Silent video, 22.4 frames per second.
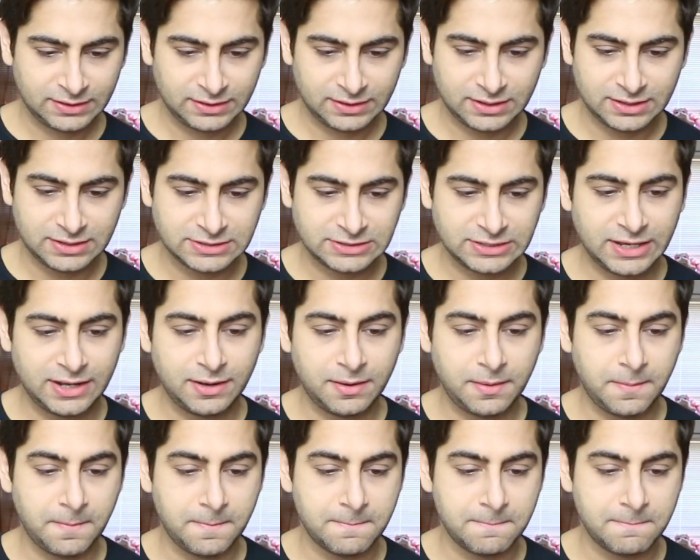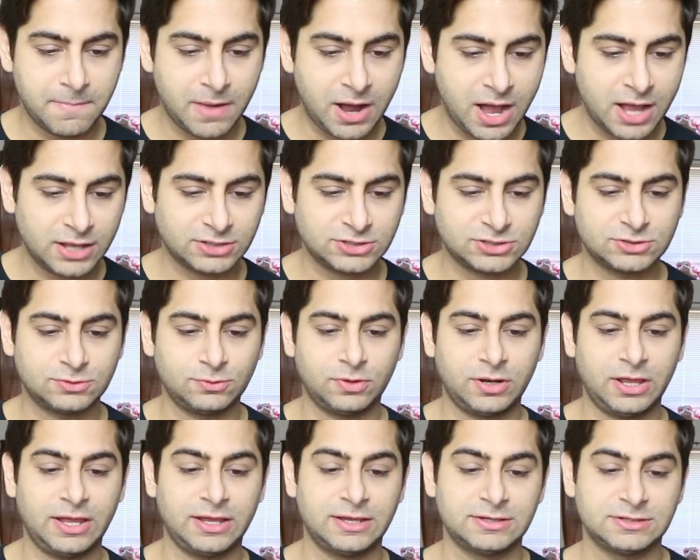He said, Mas
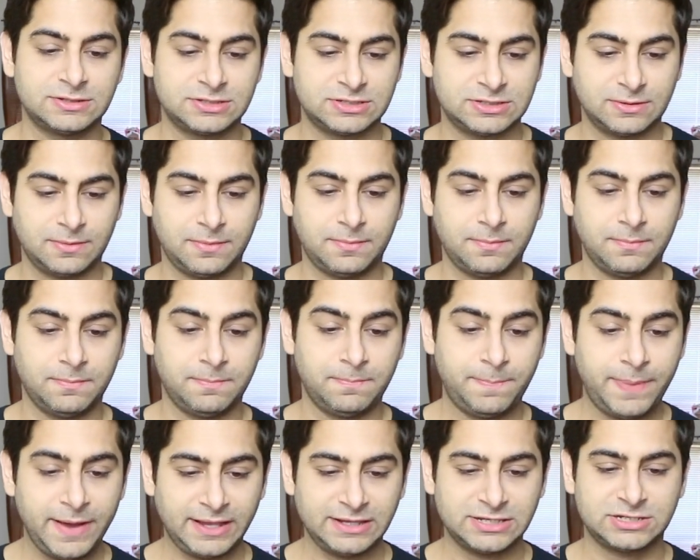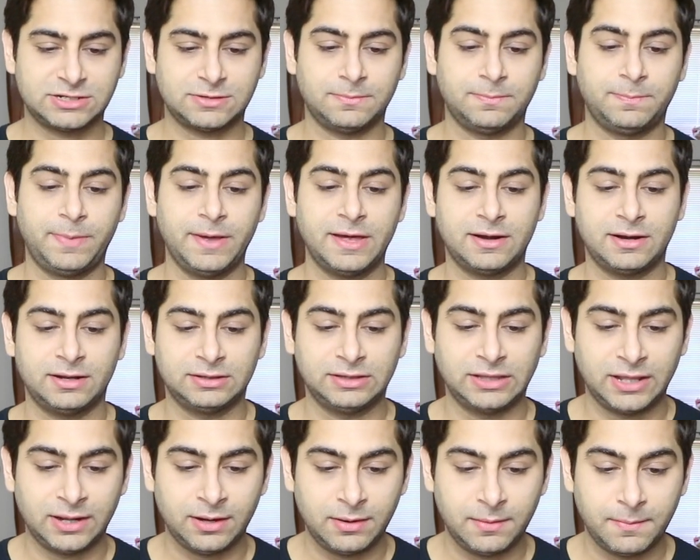Surya is best, better
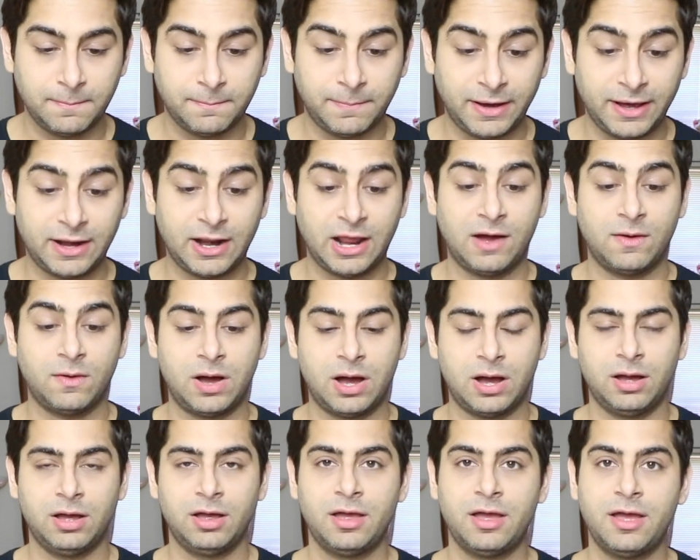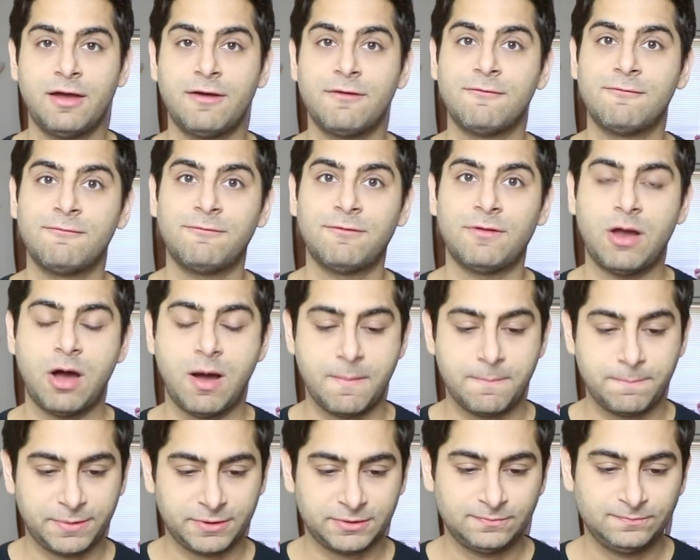than Bairava
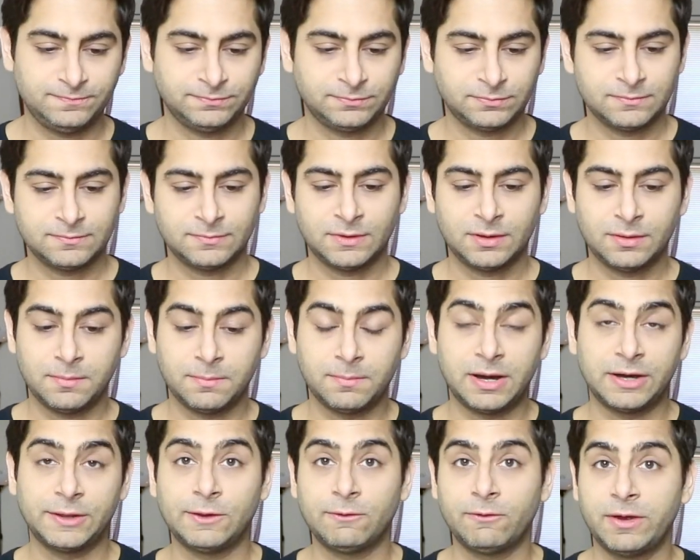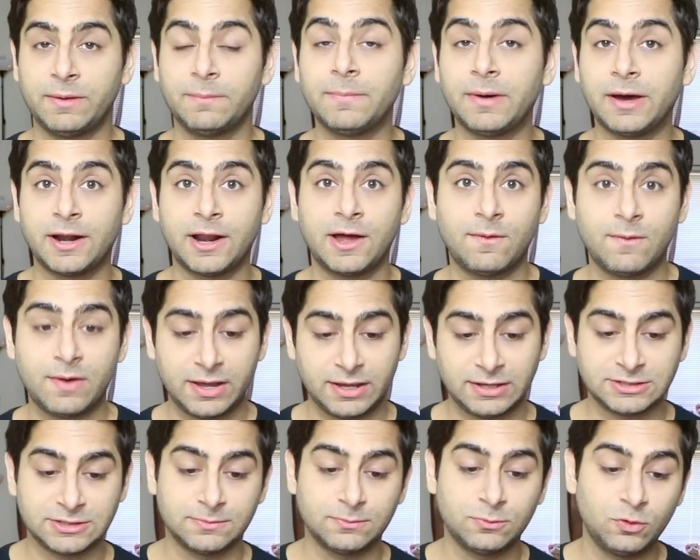flop. By the way,
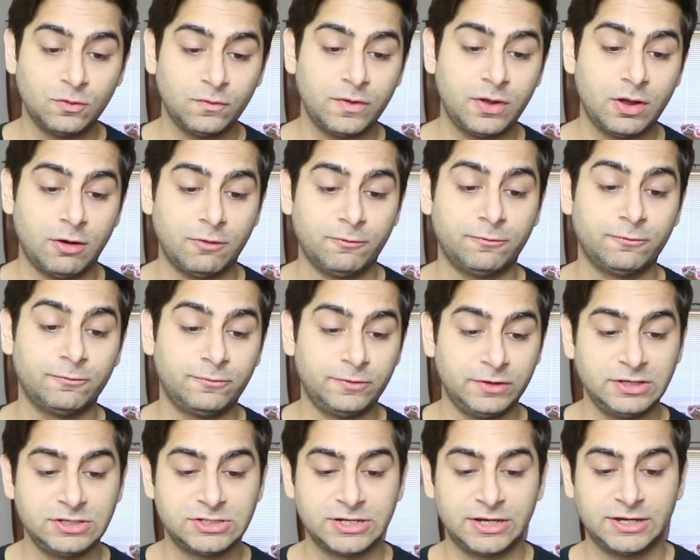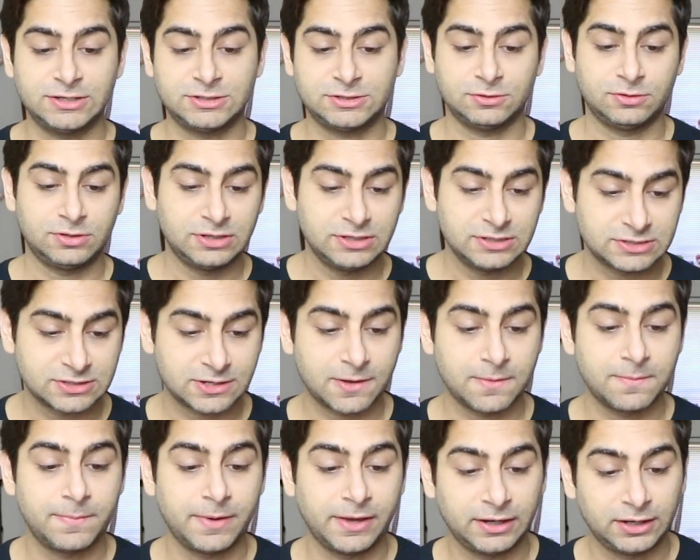Bairava is a movie of Vijay, so he's
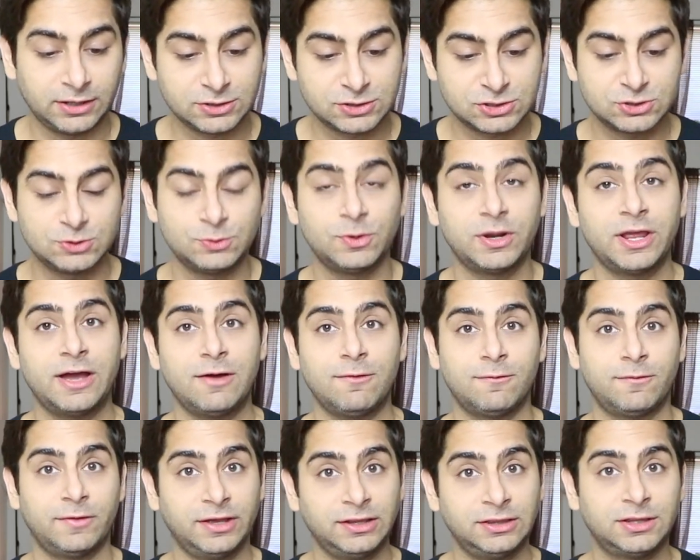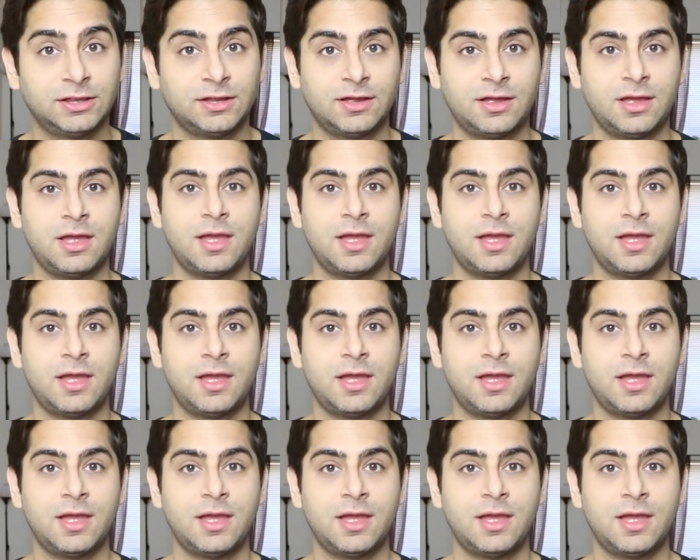comparing Surya with